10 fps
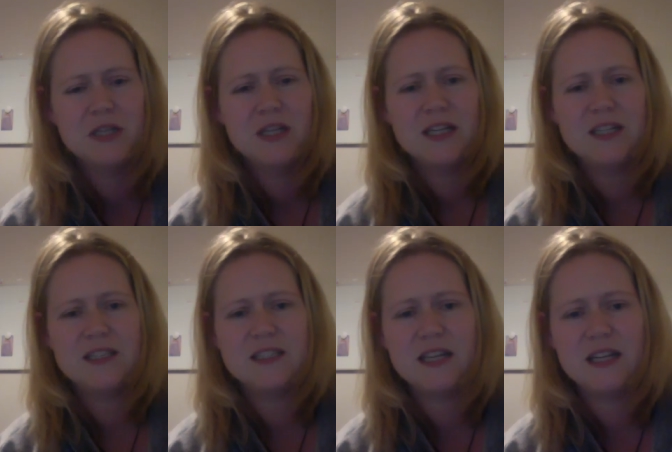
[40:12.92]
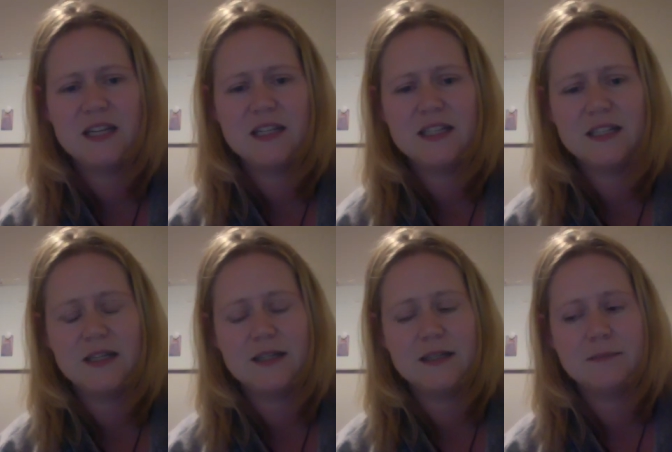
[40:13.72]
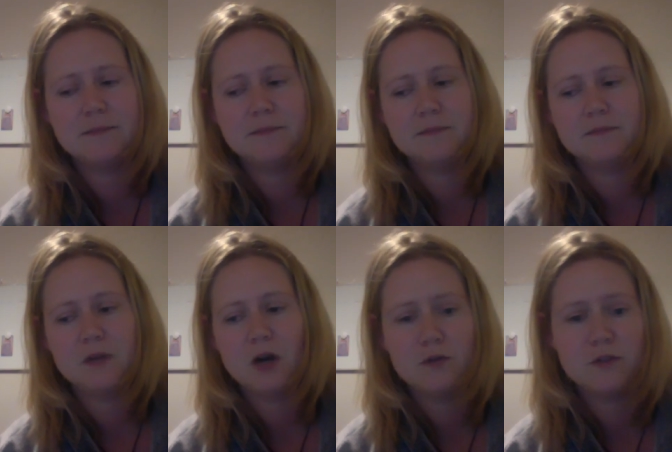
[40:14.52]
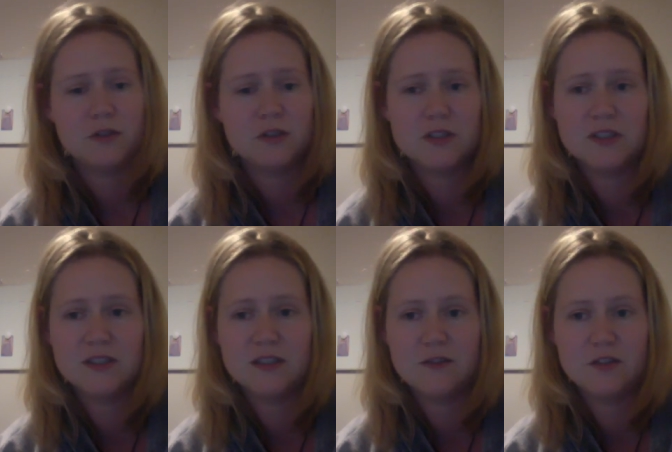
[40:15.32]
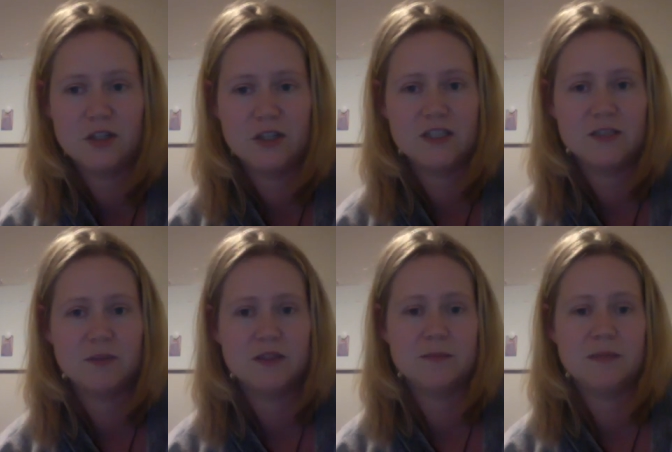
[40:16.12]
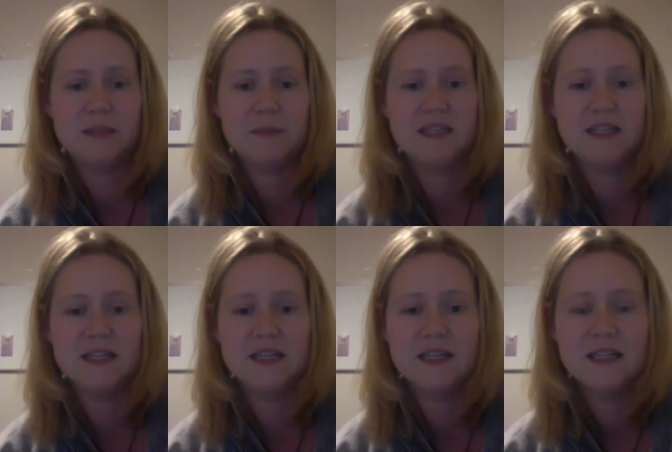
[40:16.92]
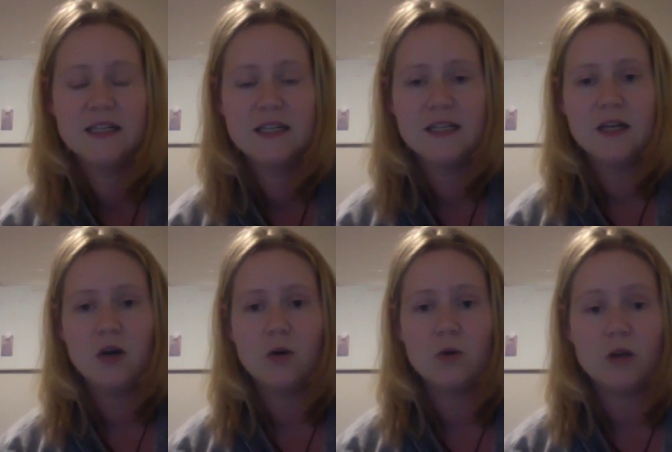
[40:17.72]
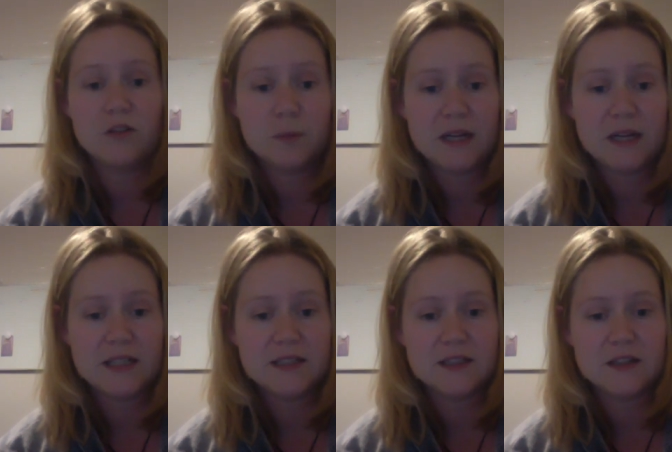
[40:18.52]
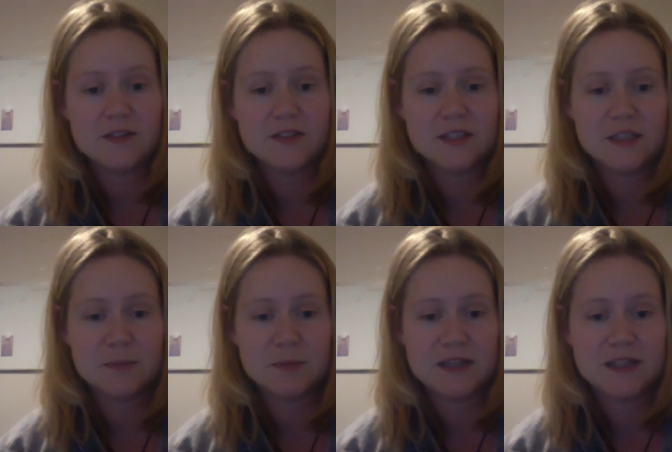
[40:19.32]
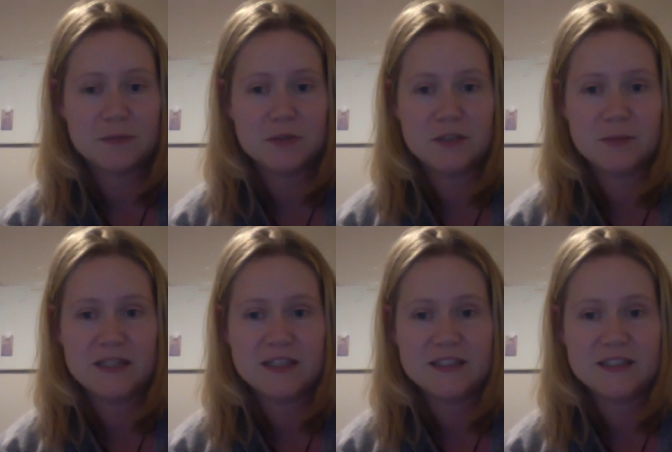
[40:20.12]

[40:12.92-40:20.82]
intake whole foods, because I've noticed with me being all over the place, I've started buying muesli bars